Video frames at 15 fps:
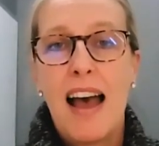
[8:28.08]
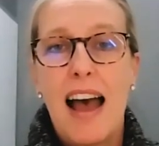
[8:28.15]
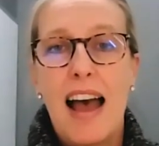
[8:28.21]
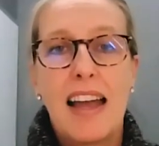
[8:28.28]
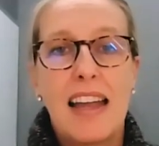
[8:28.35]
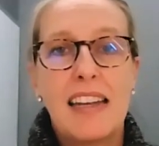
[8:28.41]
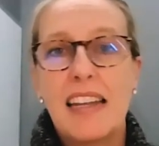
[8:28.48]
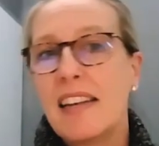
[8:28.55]

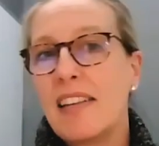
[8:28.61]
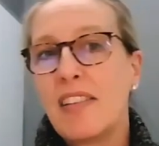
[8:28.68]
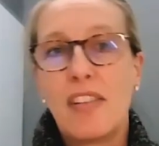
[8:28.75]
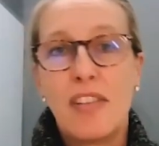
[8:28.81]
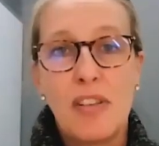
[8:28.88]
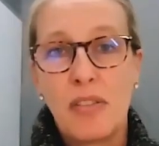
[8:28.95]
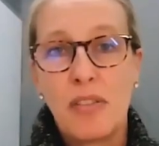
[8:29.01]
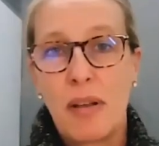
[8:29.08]
I needed
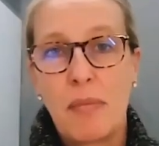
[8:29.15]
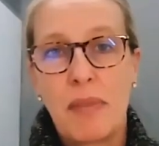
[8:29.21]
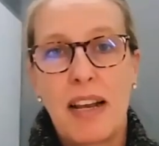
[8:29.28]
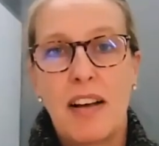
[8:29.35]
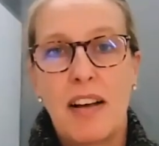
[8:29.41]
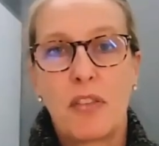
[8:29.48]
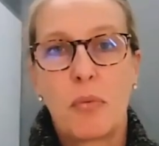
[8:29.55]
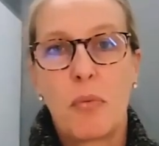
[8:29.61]
to do
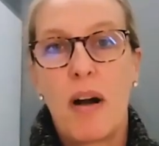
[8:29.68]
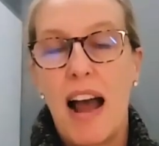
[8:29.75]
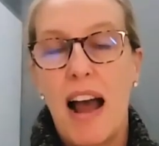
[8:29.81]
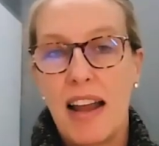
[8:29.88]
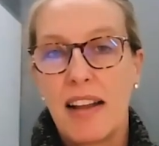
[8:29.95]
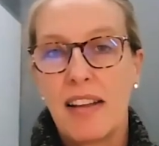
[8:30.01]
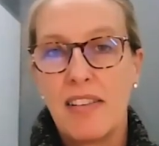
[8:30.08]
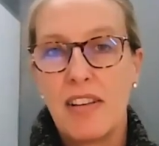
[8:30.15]
something else where
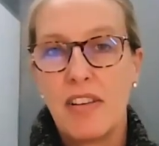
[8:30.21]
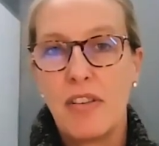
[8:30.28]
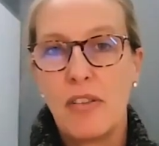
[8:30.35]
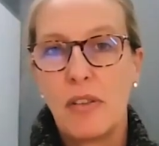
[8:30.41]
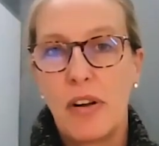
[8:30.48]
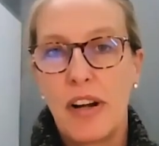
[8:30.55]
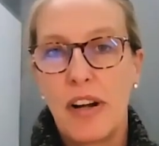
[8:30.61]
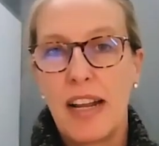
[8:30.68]
I
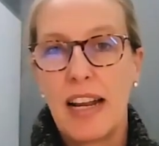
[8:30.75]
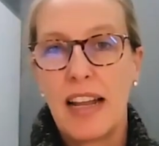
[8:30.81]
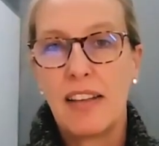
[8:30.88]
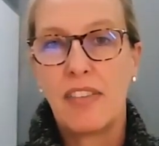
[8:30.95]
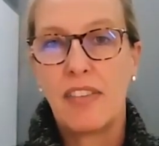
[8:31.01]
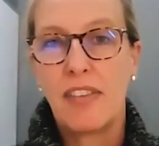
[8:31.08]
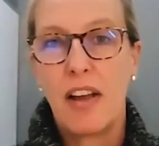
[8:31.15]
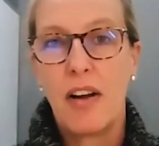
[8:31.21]
continued learning.
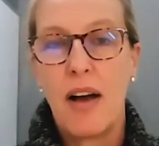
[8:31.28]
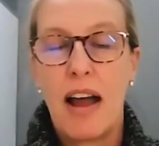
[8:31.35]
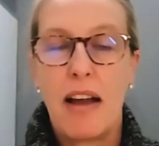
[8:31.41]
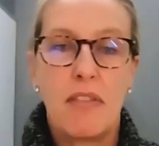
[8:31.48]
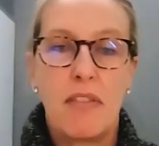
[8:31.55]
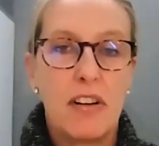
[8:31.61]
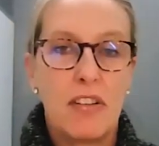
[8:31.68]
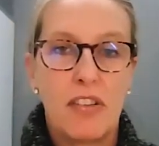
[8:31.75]
And so
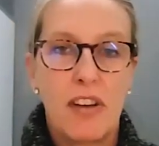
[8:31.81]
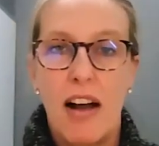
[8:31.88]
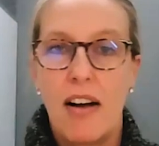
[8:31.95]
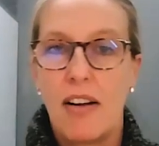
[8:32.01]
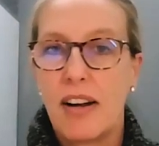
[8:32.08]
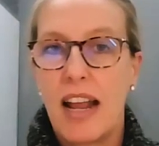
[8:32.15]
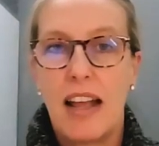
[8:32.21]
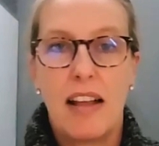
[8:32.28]
I reached
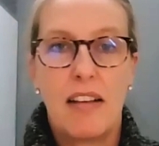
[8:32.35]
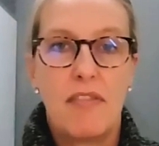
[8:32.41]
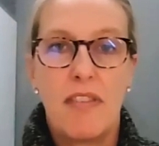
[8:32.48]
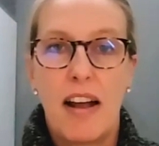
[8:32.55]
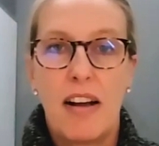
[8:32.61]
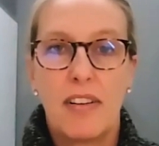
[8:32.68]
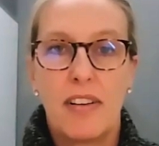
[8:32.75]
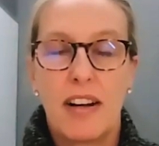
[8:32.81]
out and
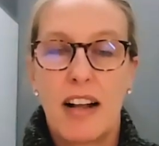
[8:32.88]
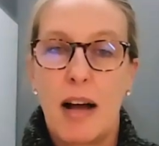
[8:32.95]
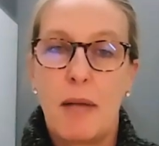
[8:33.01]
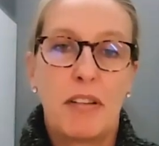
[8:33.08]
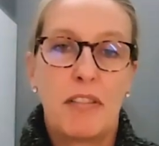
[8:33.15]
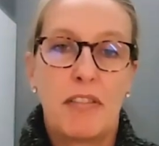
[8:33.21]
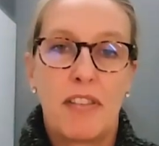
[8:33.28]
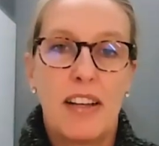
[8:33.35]
found a
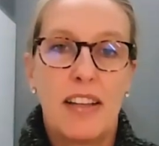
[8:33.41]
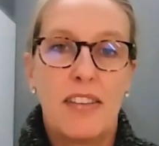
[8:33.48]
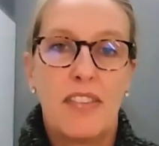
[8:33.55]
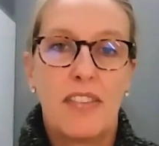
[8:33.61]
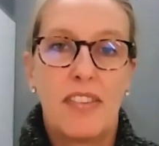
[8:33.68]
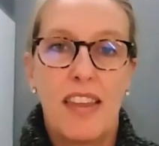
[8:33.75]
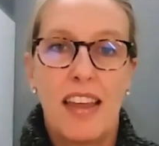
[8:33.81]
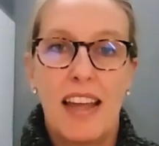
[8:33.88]
couple of
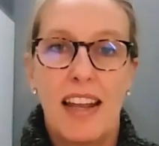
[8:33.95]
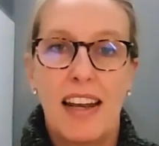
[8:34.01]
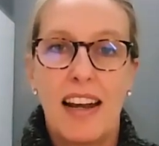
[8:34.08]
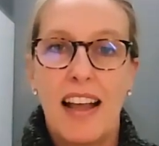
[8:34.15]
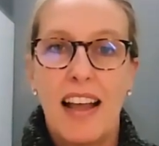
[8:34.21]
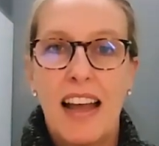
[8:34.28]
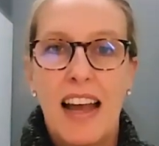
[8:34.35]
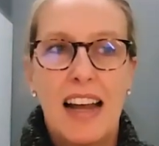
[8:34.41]
friends that
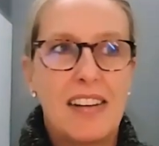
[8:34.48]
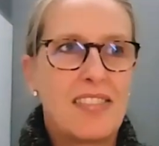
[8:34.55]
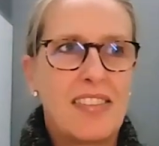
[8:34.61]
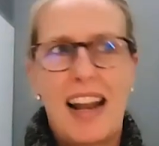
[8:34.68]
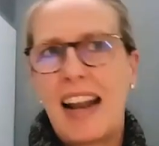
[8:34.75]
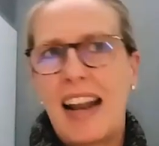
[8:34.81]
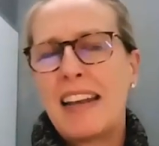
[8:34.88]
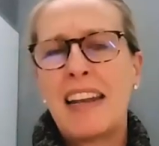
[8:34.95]
I
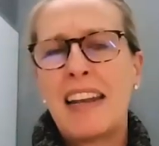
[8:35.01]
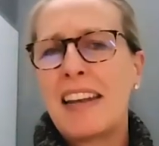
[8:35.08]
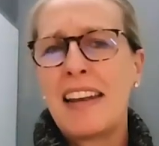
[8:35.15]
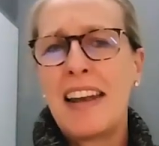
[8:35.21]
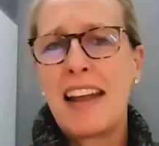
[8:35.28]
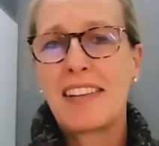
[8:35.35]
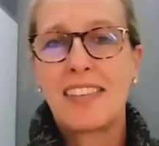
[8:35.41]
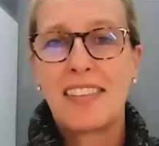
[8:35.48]
just said, I need
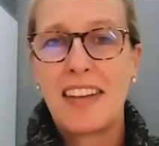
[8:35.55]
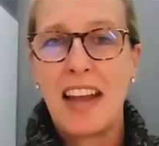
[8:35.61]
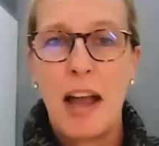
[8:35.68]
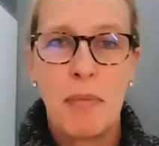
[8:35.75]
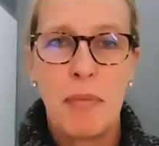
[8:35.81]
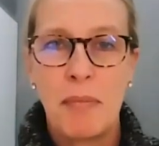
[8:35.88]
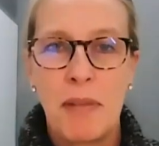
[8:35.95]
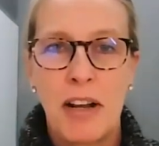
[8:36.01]
the next
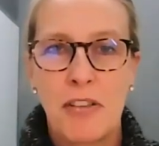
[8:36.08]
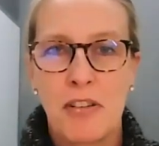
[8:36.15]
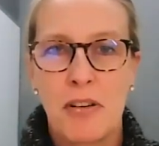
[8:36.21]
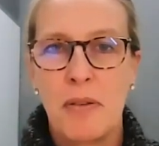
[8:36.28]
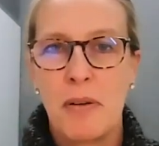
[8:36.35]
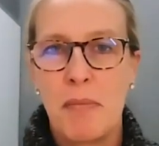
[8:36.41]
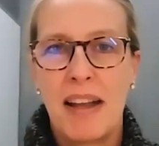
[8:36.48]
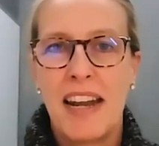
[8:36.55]
step. I'm not
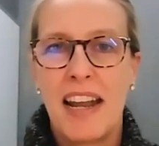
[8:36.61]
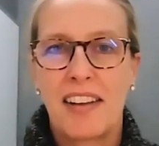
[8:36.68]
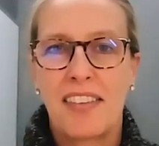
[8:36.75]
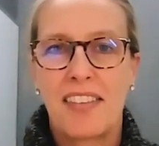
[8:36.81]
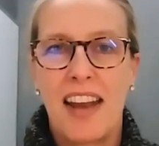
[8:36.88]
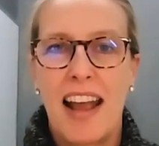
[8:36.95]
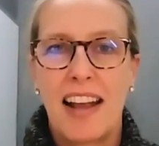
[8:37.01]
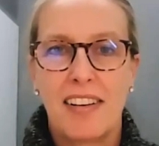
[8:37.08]
sure what my
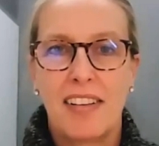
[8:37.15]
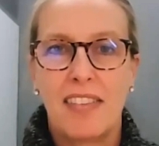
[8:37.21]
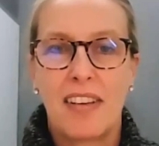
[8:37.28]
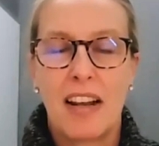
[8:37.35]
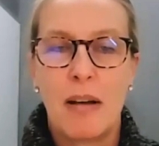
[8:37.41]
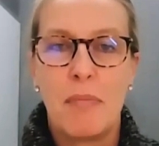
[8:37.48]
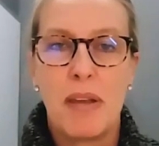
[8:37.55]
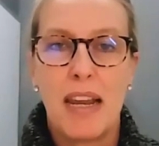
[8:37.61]
next act
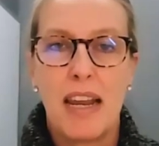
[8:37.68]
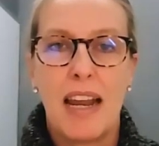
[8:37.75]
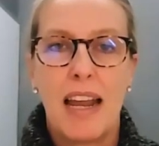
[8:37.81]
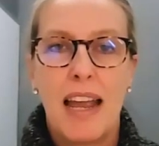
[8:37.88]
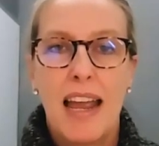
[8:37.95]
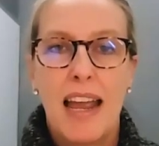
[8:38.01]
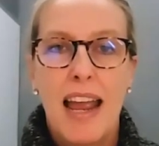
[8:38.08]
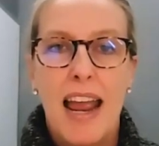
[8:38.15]
is going to
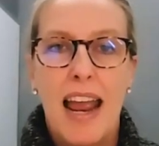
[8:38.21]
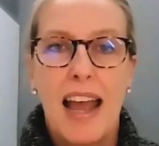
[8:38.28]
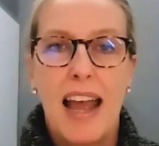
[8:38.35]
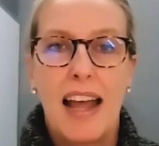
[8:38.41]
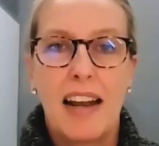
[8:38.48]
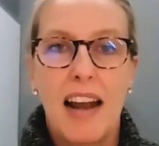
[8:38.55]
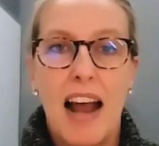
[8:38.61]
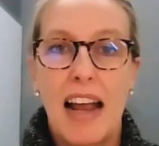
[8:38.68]
be.
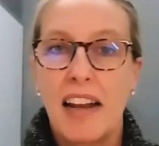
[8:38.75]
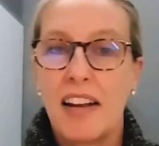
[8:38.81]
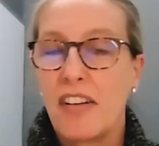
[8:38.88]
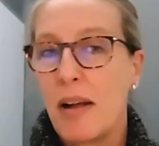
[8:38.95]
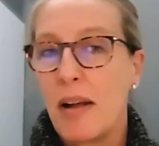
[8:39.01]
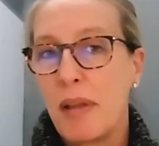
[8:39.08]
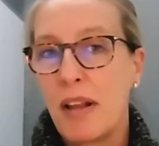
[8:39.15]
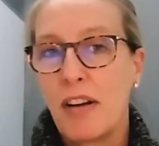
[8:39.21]
And I
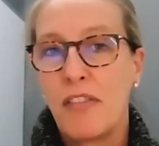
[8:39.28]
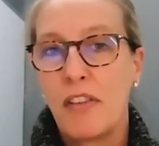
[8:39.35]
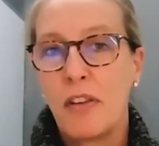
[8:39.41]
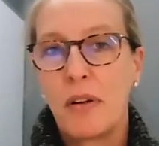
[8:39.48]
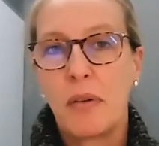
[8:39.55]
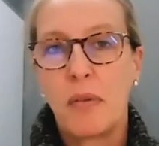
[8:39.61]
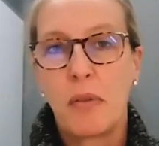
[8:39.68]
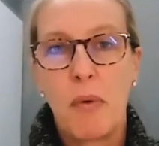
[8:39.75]
ended up
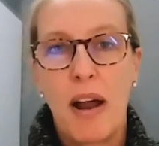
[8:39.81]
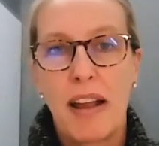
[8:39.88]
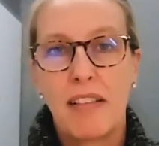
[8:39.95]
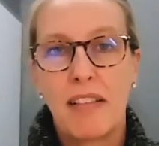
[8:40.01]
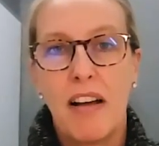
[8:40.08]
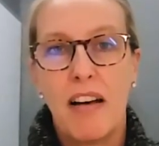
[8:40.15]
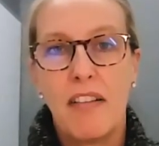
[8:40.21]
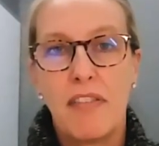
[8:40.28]
interviewing with
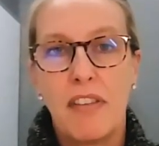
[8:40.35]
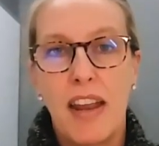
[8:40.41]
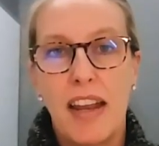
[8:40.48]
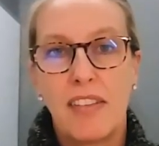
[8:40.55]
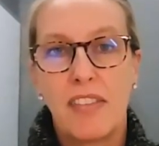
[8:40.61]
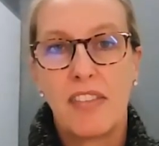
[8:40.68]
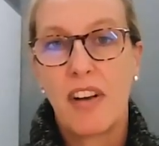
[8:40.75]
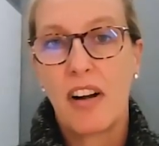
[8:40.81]
White Glove
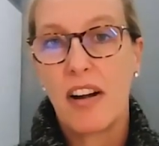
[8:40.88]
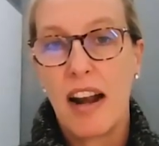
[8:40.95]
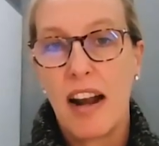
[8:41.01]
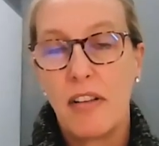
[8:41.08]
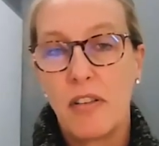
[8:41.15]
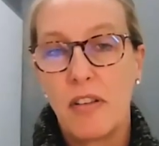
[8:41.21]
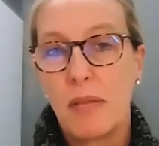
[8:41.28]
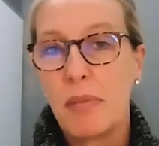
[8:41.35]
and started
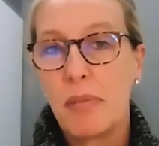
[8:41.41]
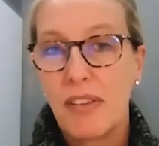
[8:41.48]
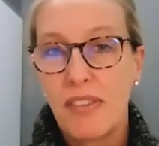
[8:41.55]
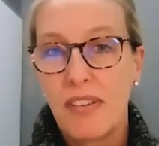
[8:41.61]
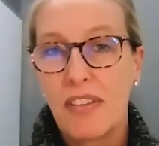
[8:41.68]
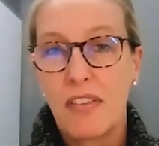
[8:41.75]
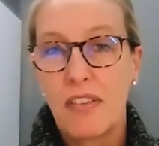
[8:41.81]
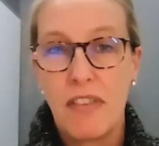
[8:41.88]
out doing
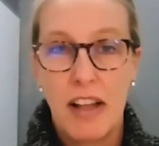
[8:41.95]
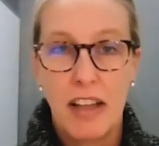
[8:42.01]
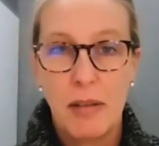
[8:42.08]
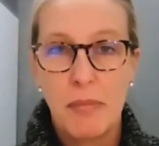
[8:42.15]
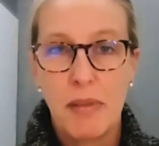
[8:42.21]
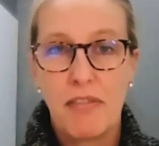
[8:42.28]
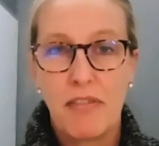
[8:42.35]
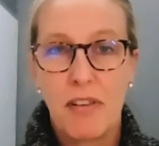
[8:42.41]
business
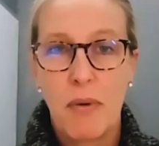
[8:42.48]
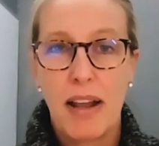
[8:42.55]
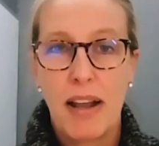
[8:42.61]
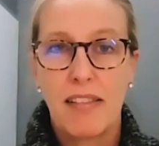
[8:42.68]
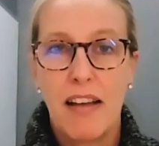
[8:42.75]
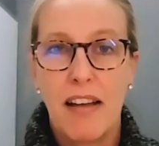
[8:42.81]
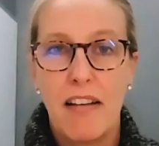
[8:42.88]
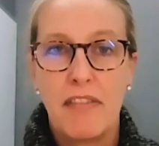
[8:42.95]
development for
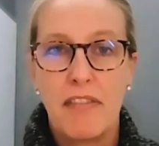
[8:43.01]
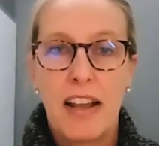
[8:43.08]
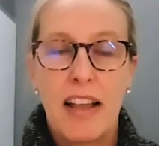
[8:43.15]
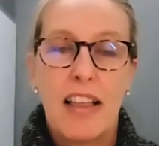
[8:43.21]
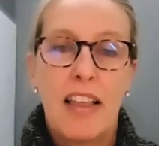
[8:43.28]
White Glove.